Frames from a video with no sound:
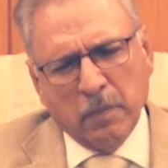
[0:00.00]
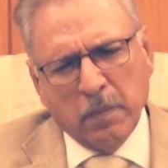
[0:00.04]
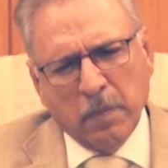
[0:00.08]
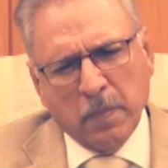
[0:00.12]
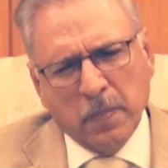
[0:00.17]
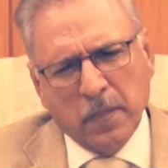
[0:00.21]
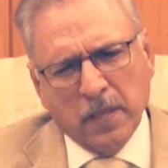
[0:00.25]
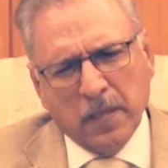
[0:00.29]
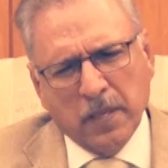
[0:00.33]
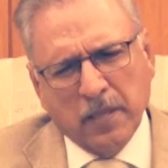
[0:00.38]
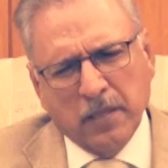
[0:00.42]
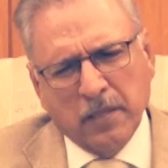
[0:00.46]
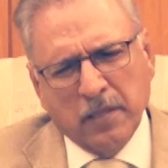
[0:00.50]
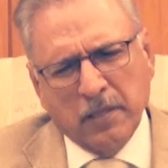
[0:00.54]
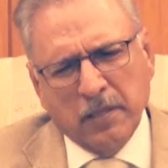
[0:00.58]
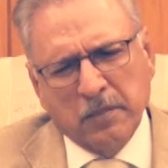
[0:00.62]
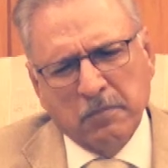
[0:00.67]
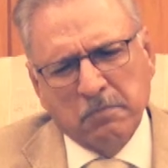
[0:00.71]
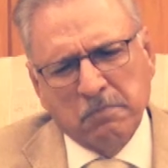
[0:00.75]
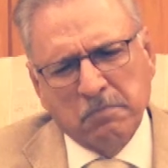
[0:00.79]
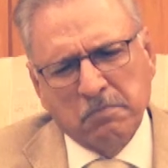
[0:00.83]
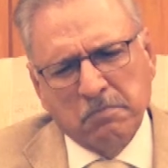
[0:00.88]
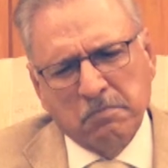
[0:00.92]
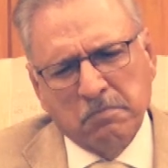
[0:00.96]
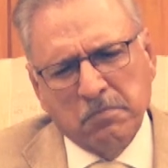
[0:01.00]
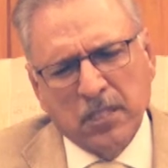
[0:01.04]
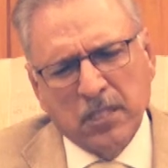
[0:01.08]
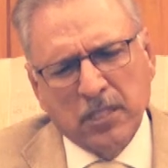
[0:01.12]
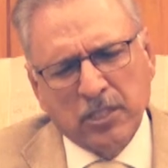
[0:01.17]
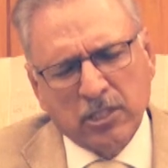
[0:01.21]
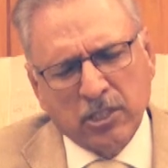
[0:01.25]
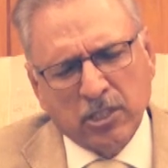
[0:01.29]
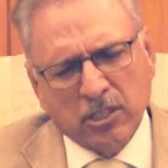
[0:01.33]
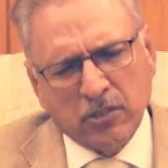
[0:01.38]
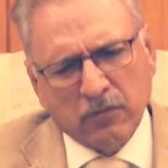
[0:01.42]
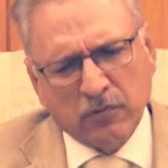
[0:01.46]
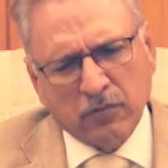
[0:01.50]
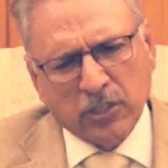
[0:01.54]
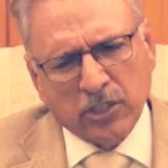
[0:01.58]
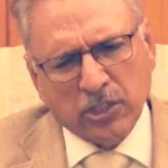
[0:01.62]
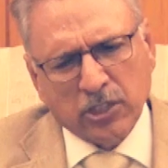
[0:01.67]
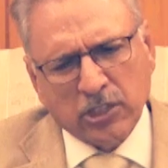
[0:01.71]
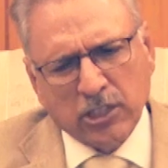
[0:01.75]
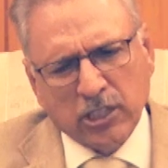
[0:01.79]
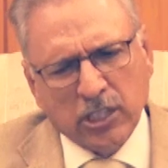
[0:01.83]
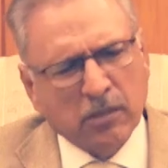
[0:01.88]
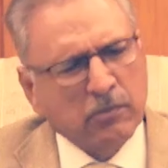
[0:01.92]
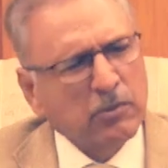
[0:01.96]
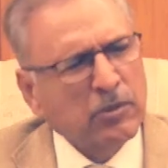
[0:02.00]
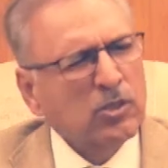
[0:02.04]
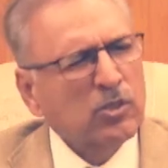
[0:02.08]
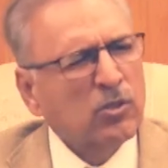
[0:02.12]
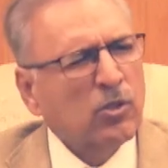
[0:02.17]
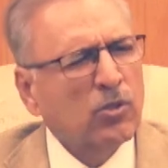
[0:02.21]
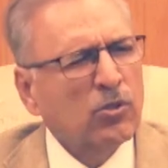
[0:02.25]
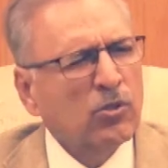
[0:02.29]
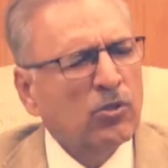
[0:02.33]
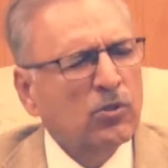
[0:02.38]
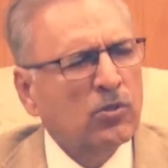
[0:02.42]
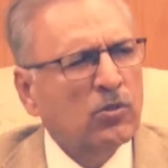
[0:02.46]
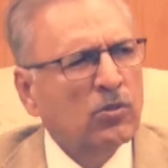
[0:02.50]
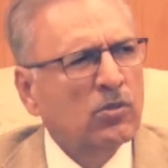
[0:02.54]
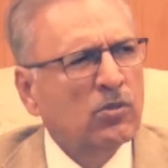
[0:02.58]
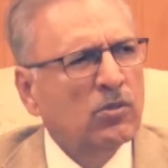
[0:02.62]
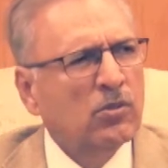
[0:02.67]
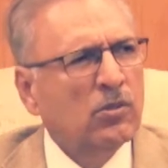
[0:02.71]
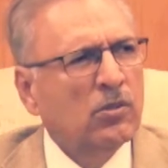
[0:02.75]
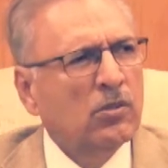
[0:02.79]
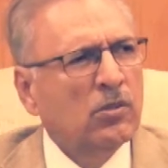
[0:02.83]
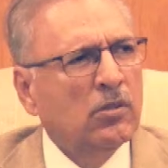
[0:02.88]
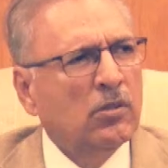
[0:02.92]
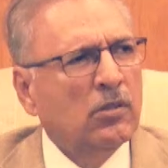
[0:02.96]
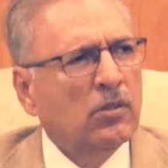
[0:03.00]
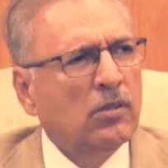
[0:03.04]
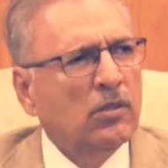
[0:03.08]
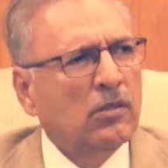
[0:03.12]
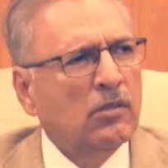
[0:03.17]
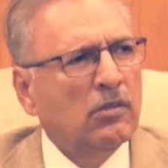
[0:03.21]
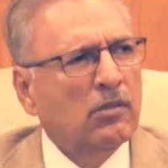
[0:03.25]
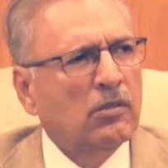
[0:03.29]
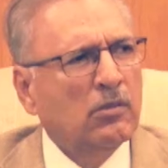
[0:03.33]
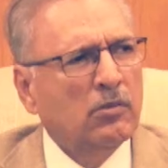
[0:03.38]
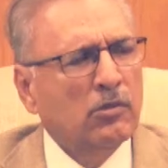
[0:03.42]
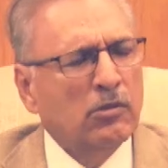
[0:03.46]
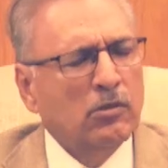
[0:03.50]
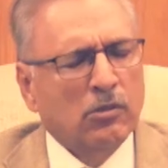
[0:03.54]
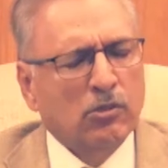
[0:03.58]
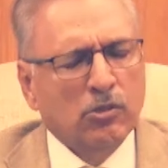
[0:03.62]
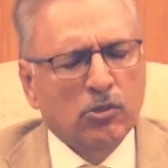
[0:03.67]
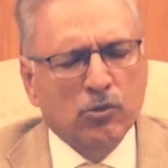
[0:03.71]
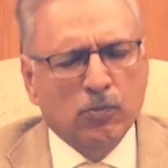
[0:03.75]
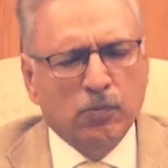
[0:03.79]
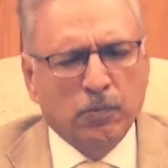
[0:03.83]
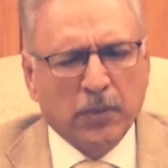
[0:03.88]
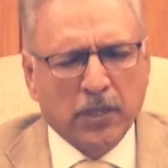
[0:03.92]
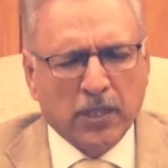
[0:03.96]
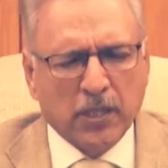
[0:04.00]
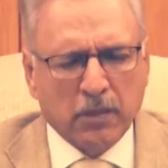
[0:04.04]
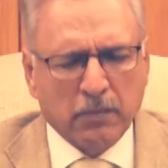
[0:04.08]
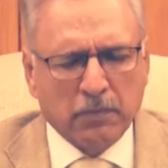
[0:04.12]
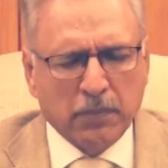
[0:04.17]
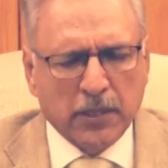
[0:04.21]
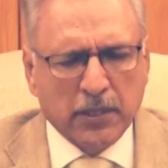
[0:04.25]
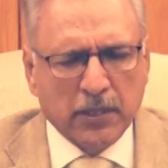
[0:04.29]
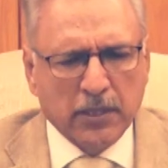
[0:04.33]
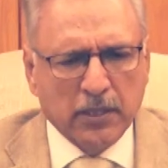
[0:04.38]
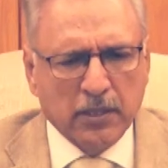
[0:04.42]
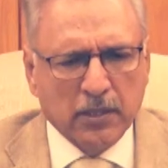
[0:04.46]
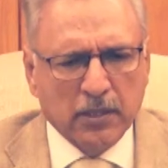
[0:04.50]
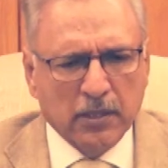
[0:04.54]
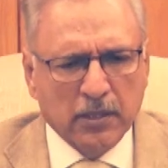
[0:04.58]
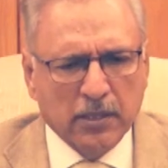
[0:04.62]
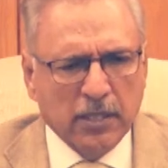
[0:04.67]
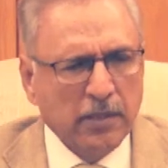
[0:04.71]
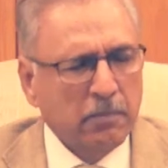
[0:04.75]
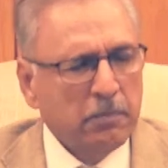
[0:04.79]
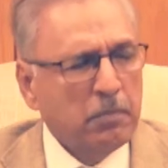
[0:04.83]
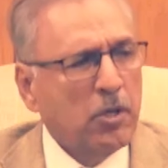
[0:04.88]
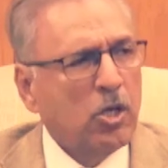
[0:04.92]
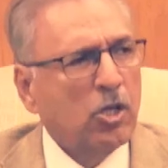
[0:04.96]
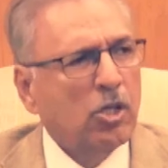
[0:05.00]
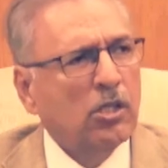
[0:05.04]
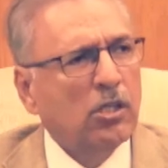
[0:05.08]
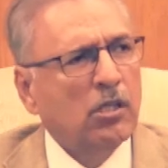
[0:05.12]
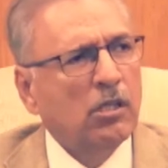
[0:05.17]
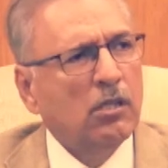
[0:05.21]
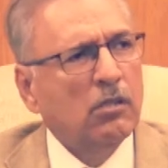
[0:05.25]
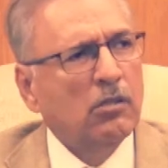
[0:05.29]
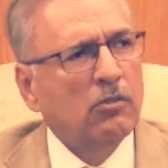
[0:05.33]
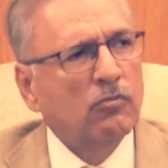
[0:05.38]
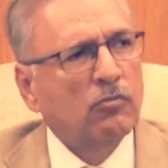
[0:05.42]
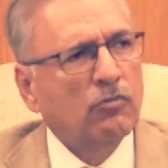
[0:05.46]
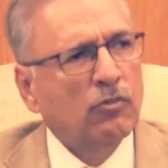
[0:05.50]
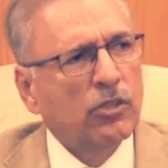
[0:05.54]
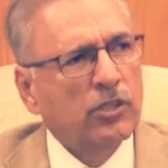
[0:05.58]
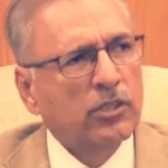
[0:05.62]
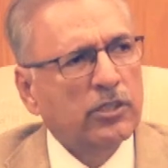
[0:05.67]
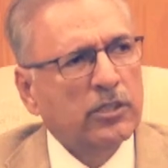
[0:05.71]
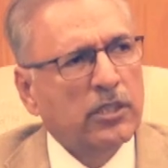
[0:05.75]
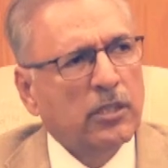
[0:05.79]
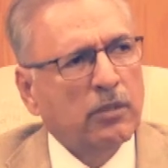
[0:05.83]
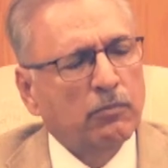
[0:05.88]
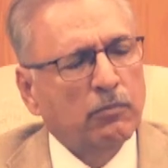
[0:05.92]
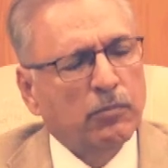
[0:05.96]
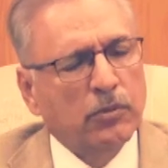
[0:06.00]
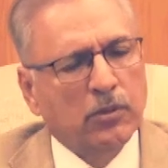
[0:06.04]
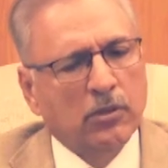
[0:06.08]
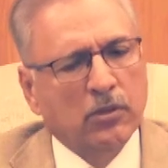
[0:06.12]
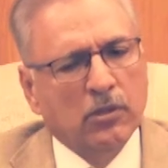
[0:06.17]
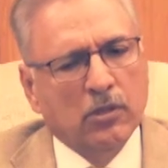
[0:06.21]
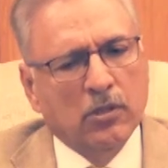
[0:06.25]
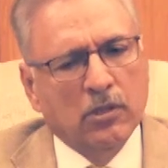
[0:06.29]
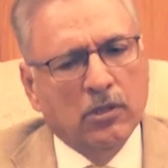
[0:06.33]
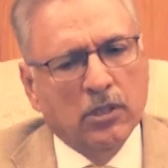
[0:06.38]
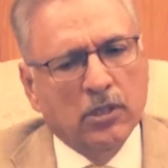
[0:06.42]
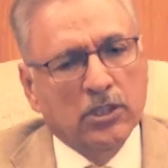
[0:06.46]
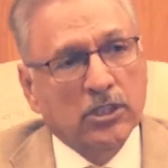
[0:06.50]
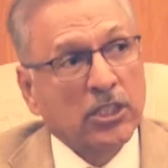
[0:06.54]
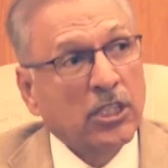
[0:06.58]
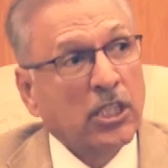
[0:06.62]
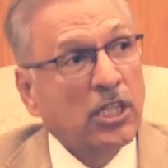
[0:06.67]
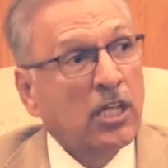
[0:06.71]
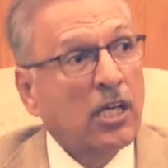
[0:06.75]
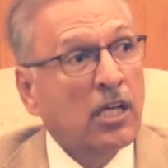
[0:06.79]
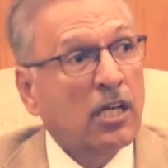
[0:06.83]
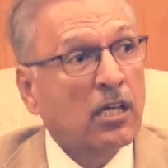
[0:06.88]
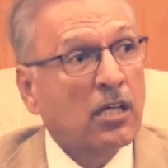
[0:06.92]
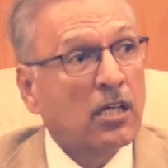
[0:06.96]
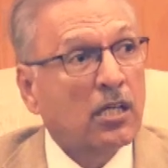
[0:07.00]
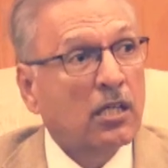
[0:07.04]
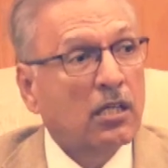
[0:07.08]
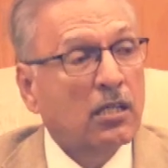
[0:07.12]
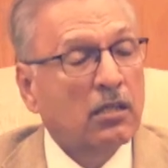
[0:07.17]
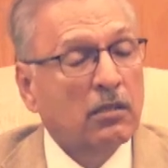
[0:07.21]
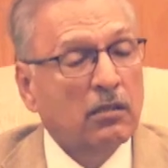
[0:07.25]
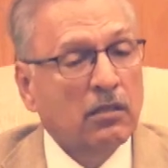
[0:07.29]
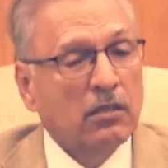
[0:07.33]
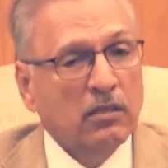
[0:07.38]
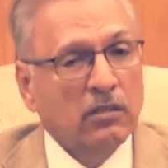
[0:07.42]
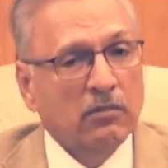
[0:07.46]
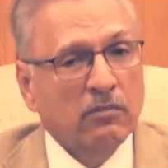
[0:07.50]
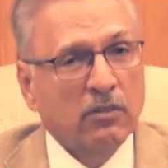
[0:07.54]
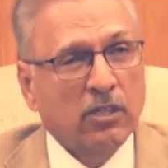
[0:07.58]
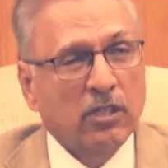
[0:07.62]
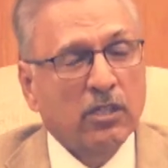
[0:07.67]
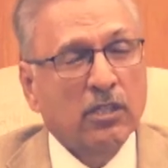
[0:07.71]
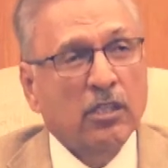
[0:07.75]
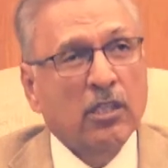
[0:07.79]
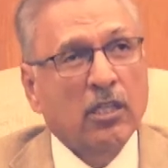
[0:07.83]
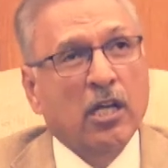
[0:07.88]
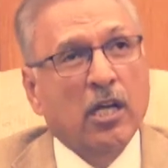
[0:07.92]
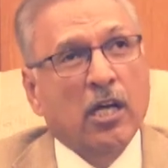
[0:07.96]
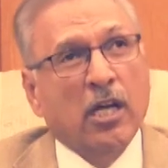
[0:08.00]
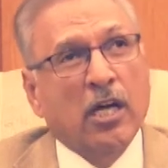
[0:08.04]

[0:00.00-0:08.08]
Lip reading: belligerent with its neighbors also. You pick up any, Nepal, for example, Sri Lanka. In